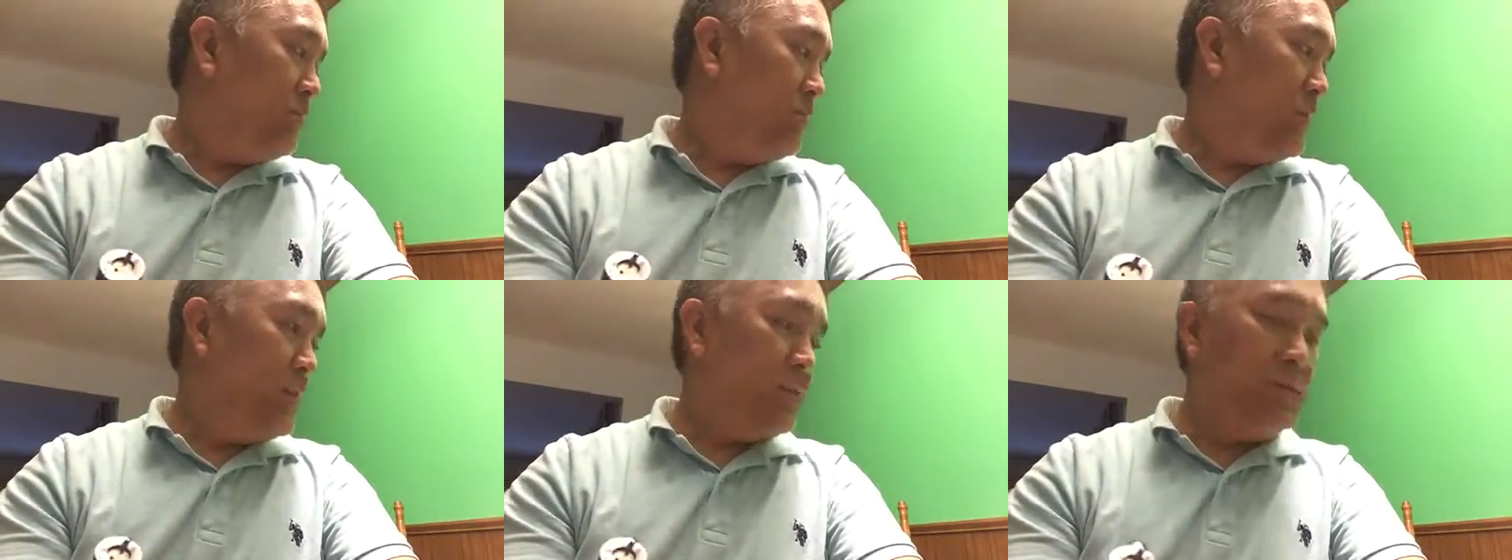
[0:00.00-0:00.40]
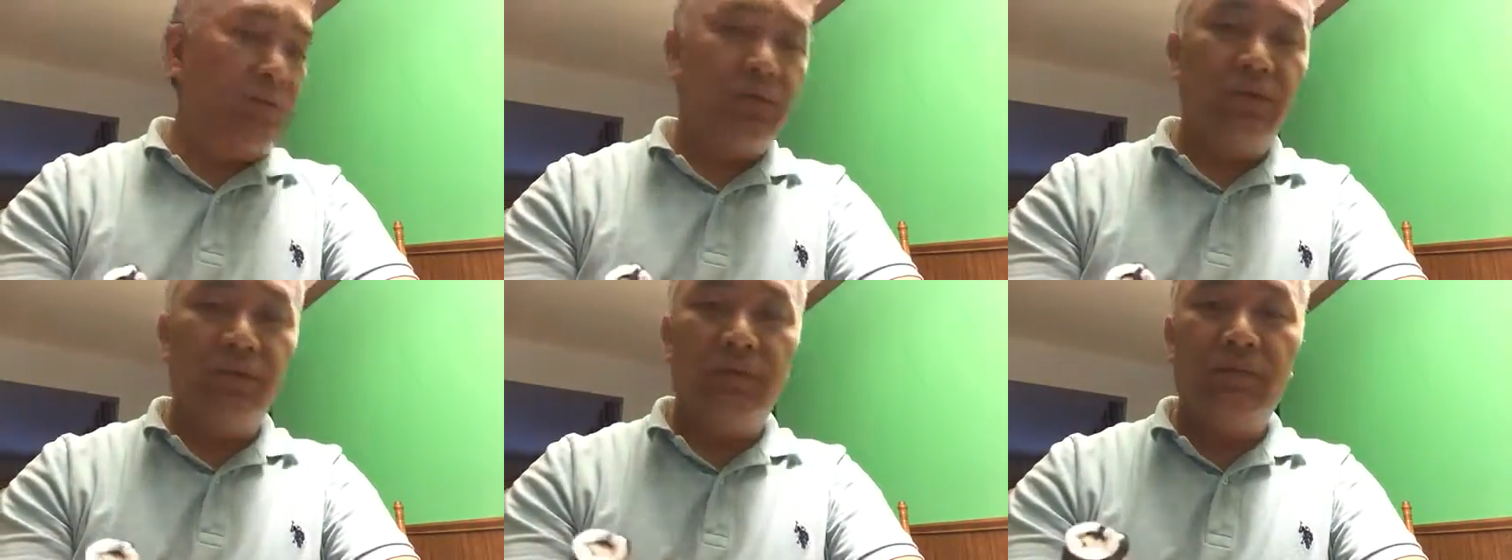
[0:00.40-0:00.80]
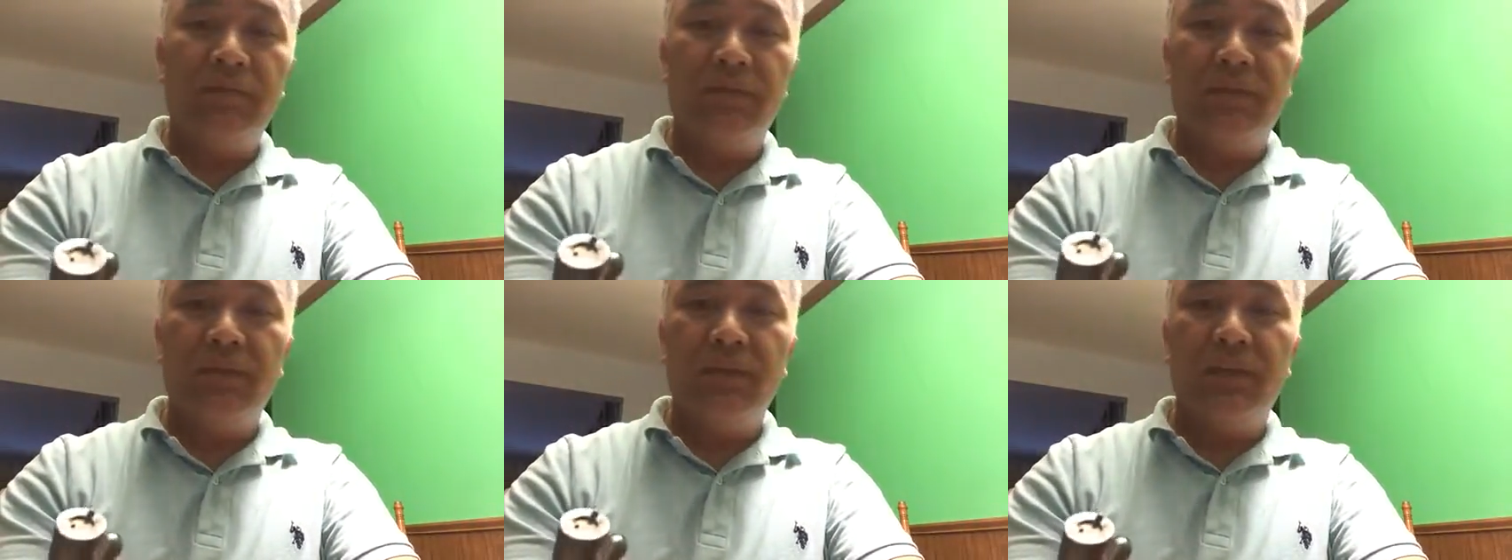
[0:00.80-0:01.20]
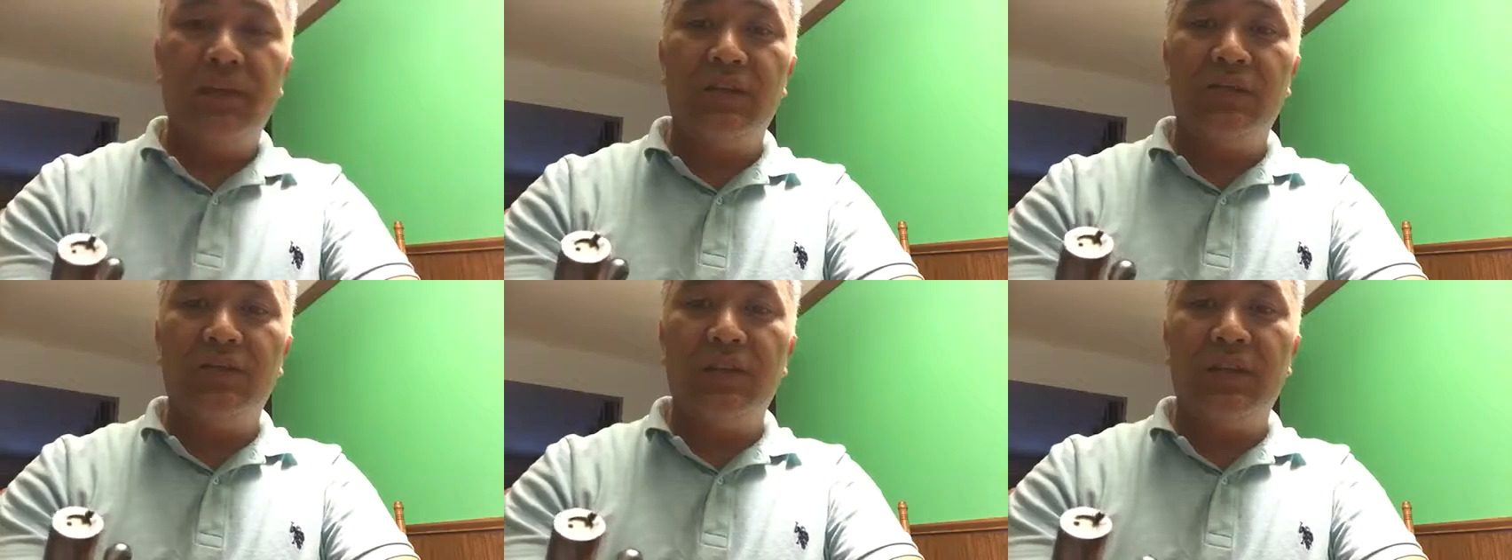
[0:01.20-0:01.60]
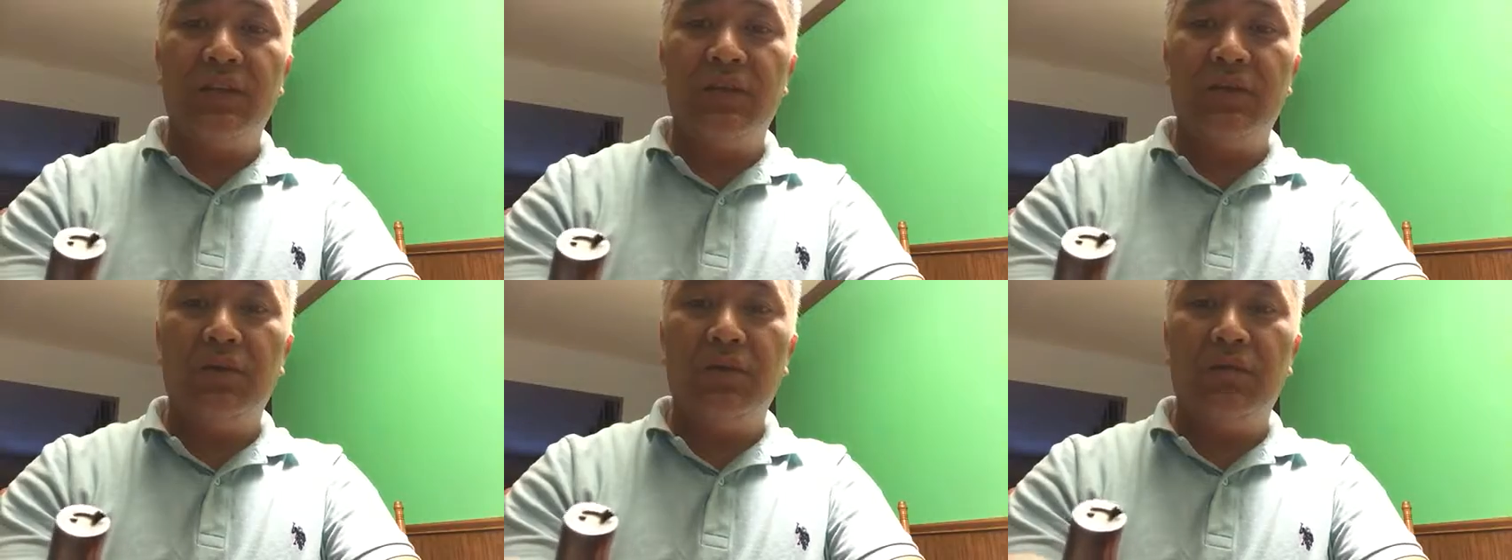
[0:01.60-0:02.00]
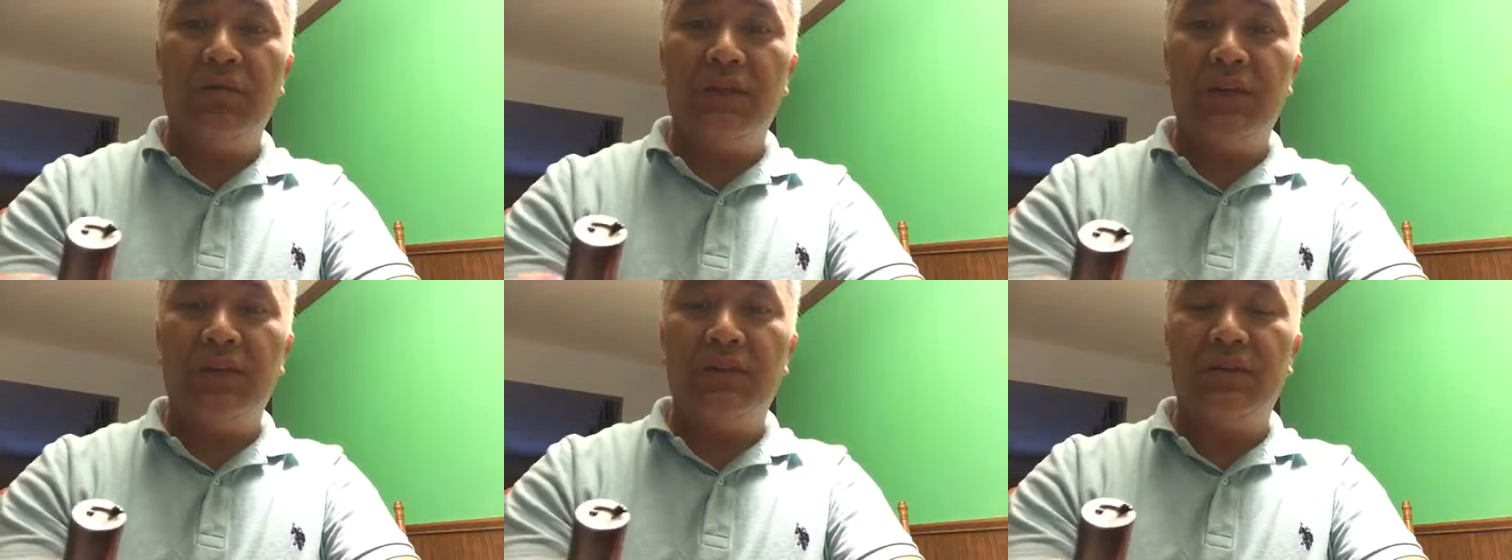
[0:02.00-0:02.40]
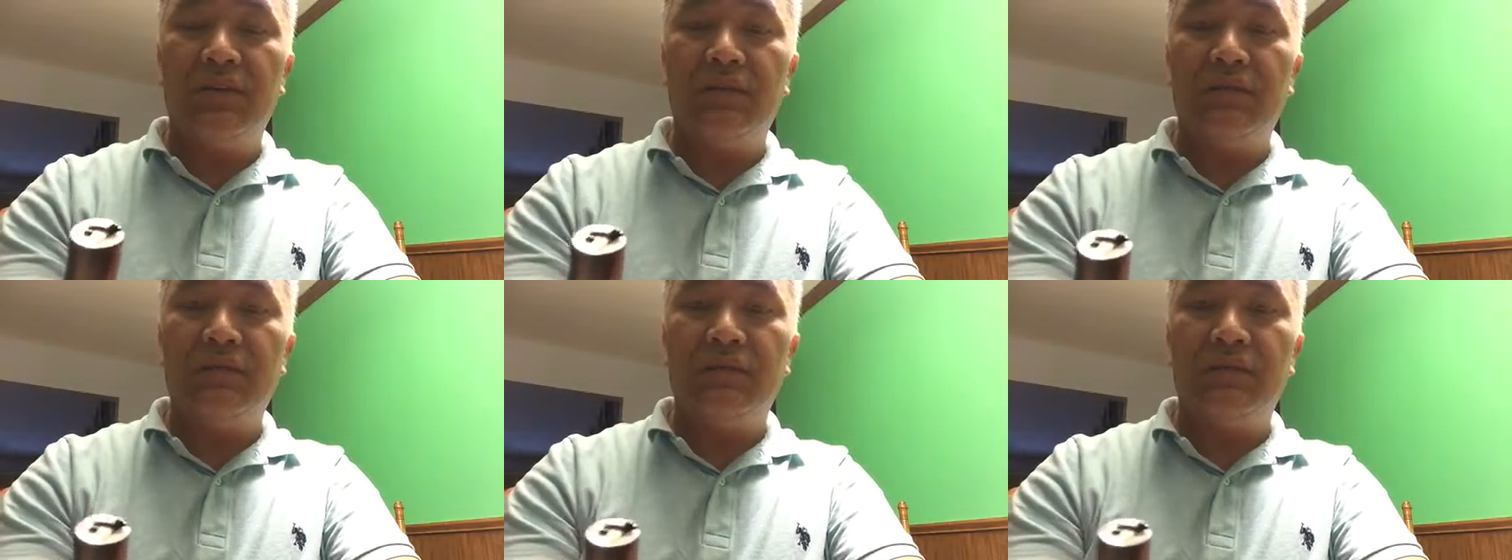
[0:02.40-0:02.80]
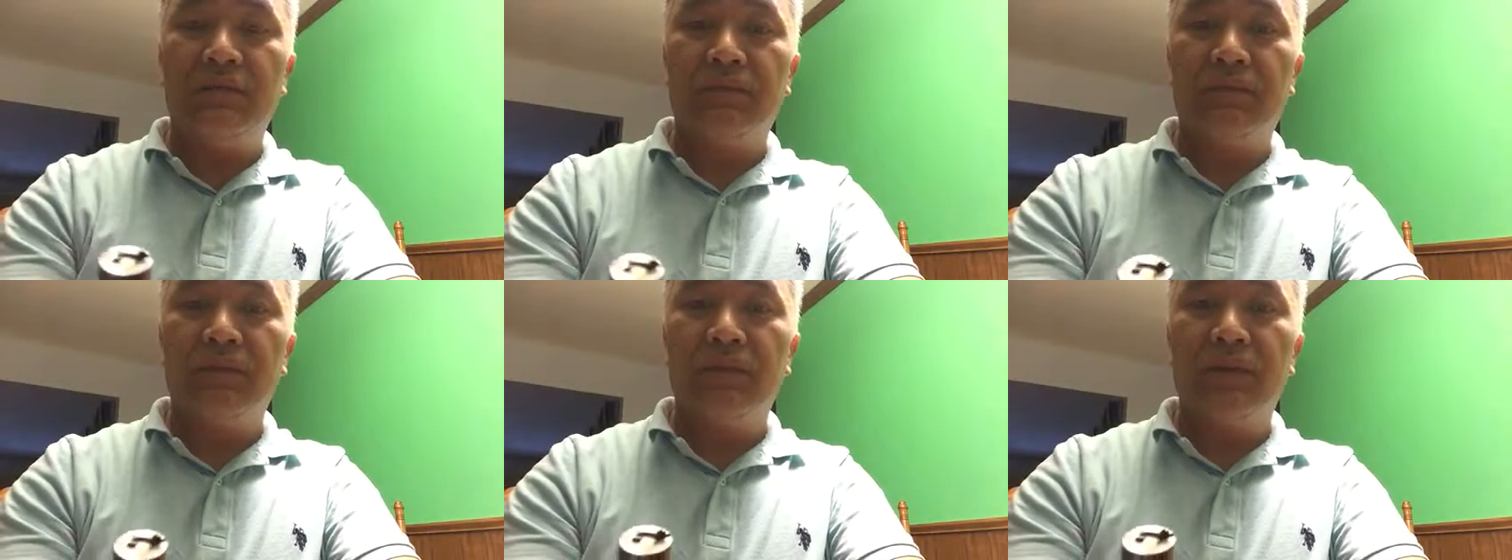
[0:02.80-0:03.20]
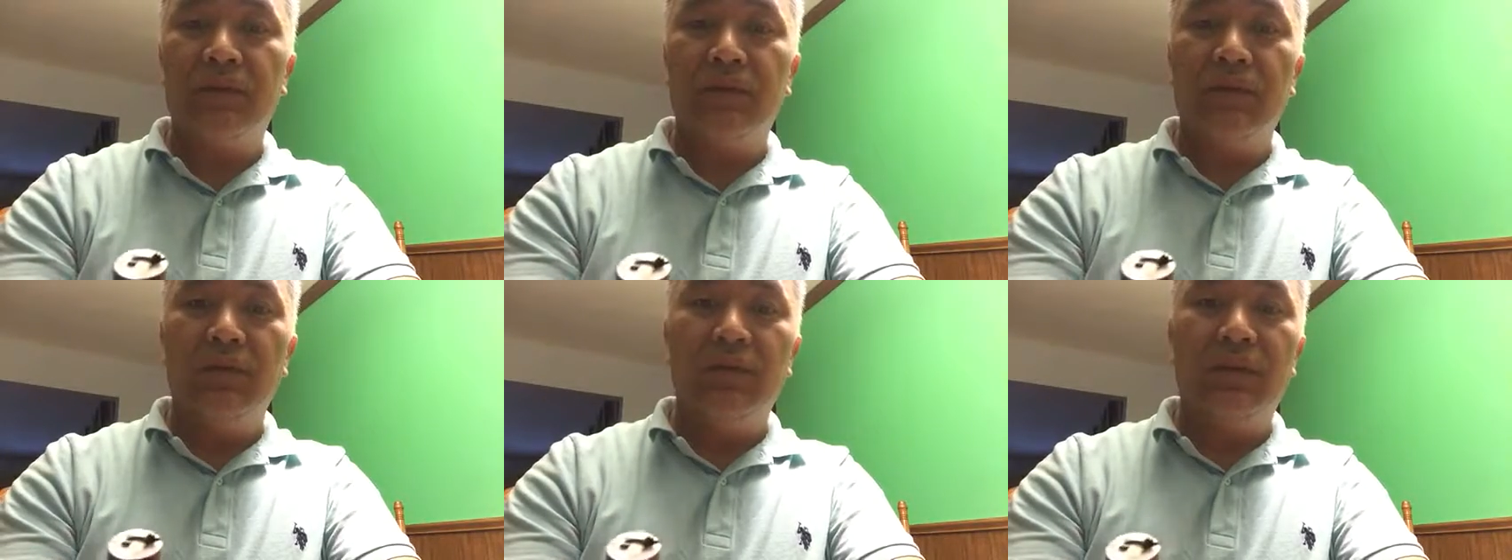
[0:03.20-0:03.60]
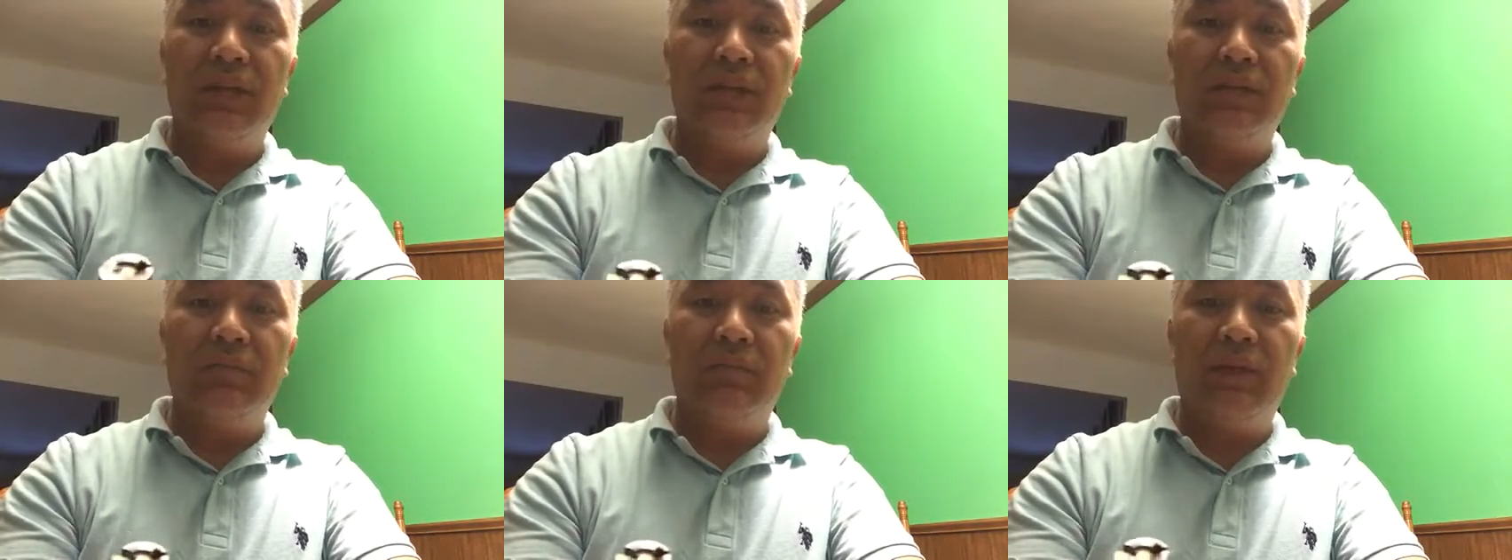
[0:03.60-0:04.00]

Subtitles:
muzzle. That's why it didn't go fire. Not the